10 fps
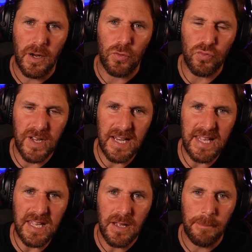
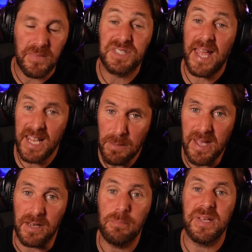really take them
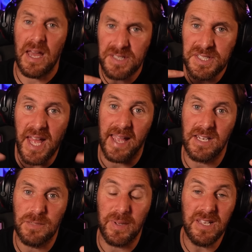in, be
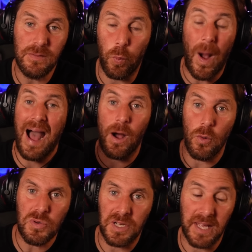entertained, be
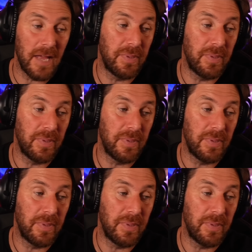wowed, okay?